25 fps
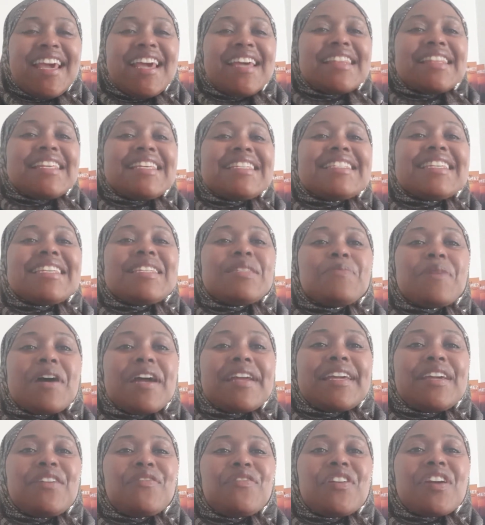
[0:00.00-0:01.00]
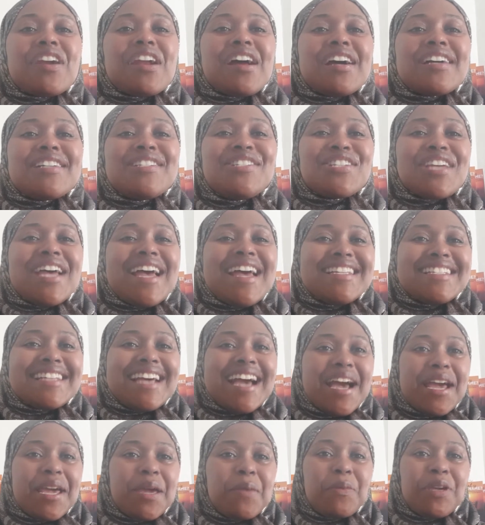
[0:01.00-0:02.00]
This is Barke Faraj and
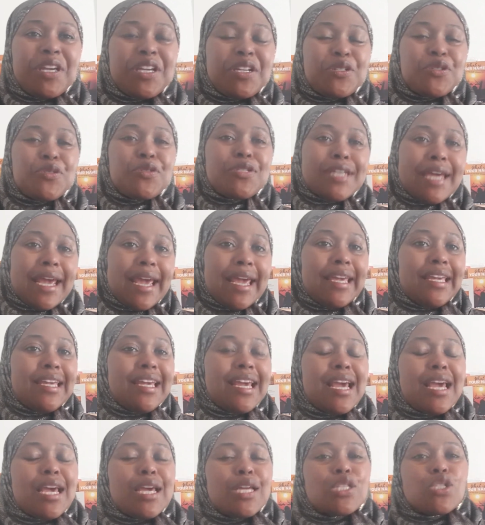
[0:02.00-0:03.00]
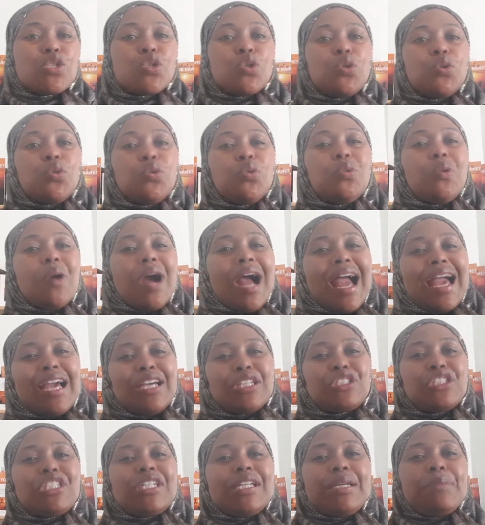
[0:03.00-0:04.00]
I am here today to
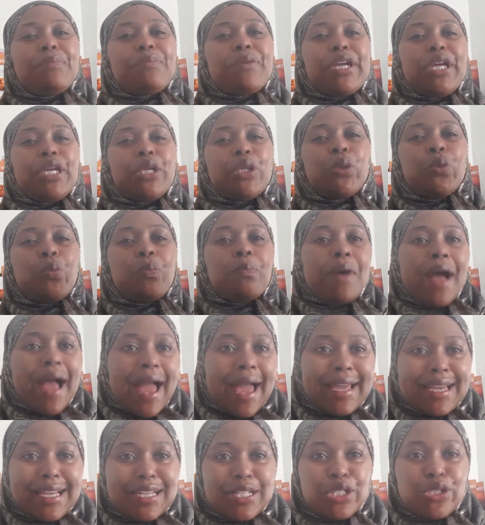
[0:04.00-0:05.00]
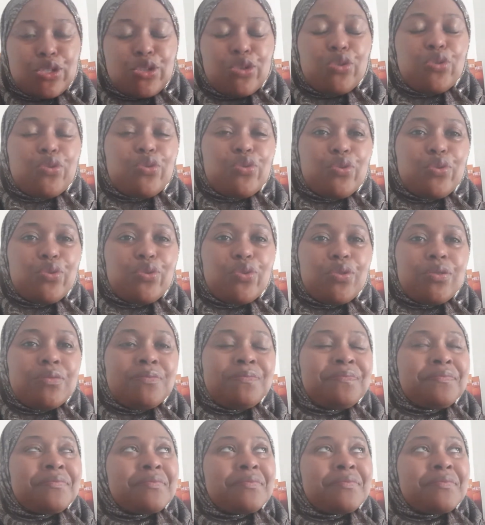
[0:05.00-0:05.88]
actually bring you back to